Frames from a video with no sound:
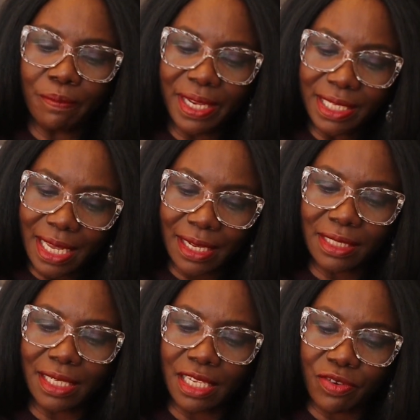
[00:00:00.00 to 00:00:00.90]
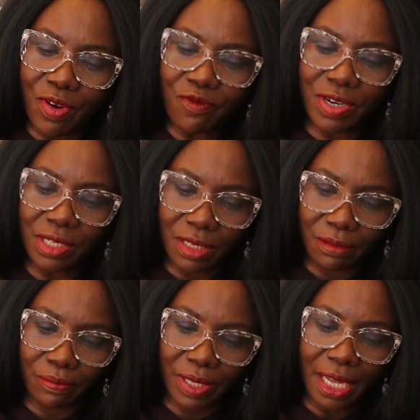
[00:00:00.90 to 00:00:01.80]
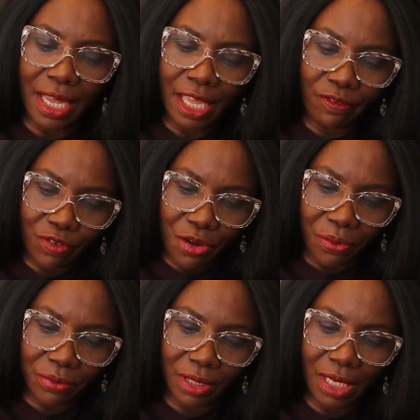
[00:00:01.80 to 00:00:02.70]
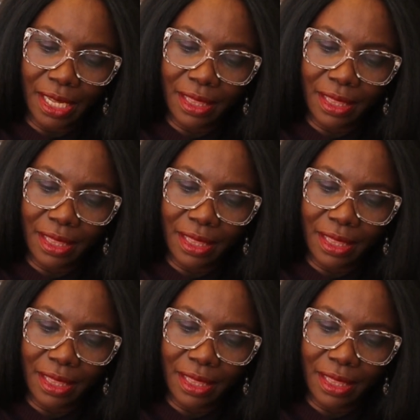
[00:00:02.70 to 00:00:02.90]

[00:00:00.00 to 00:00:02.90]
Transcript: Please enter the reference number if known.